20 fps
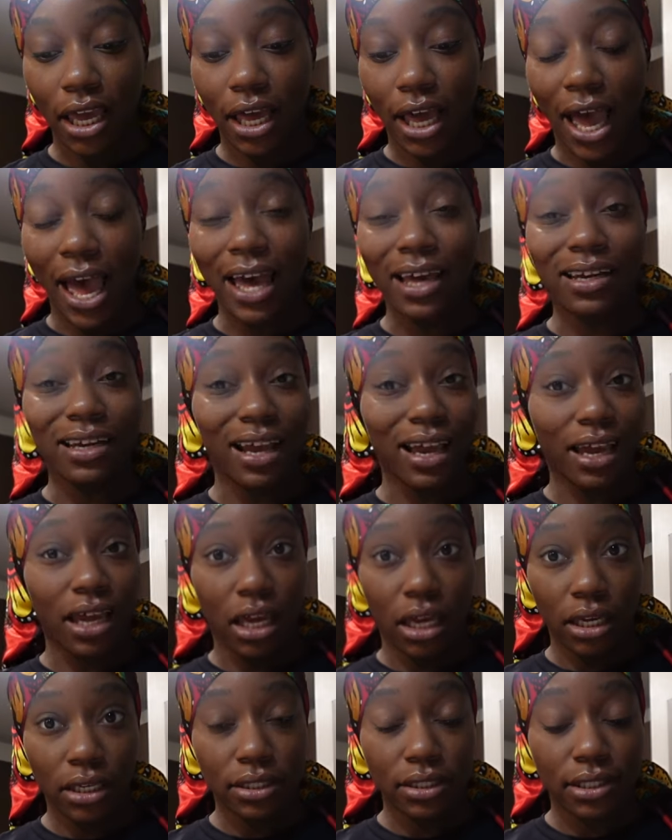I had
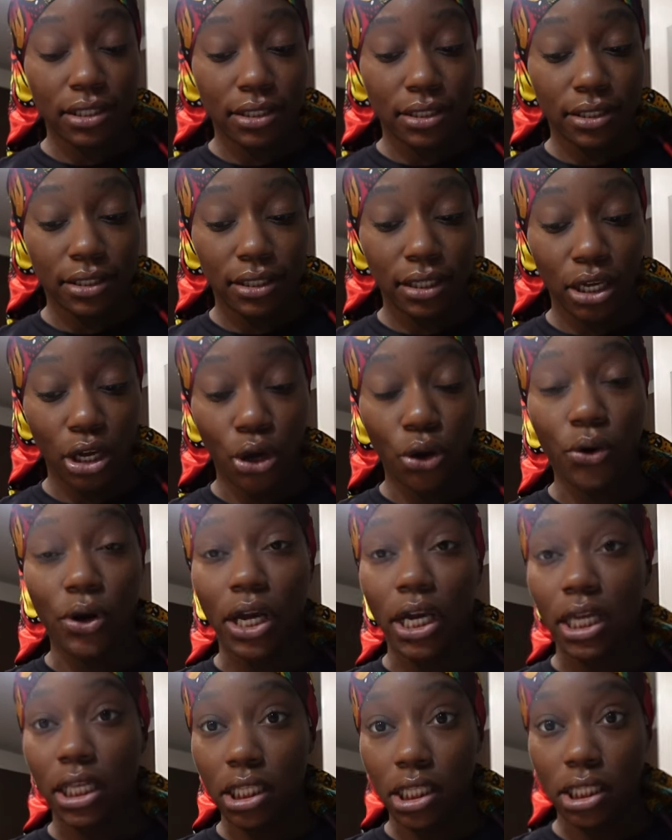eggs,
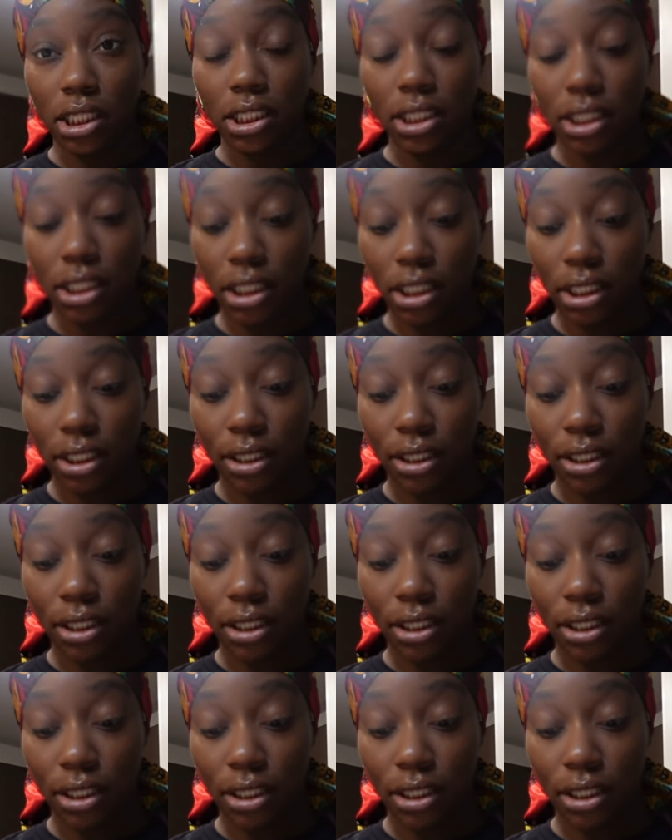grits,